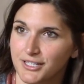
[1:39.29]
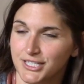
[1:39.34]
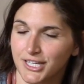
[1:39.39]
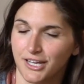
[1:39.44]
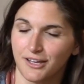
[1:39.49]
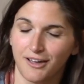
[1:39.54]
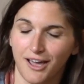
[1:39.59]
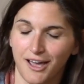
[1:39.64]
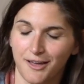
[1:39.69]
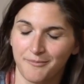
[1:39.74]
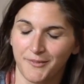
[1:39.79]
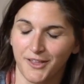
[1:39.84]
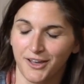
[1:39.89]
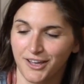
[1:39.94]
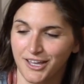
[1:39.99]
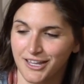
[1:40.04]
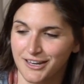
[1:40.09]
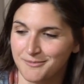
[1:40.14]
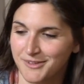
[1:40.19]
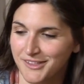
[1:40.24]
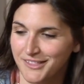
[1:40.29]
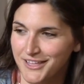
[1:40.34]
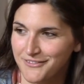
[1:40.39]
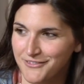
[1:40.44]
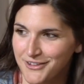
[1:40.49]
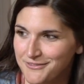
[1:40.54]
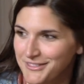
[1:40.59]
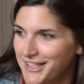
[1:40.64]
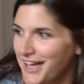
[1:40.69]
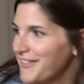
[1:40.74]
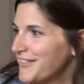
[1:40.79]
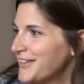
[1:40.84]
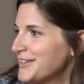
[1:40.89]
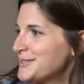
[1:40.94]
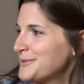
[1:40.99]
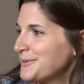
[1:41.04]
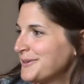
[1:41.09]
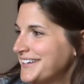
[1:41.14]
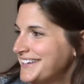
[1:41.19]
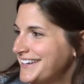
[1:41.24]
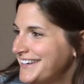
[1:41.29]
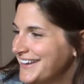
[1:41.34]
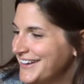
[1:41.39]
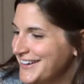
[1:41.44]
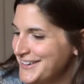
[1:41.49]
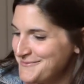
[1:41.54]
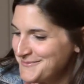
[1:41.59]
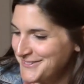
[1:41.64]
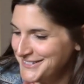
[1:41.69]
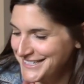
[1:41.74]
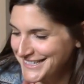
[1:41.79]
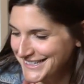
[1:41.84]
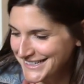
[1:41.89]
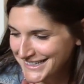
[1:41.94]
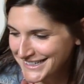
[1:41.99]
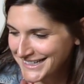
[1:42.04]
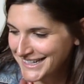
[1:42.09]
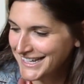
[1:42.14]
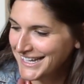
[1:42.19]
so I'm not going to be leaving without this one in autumn winter.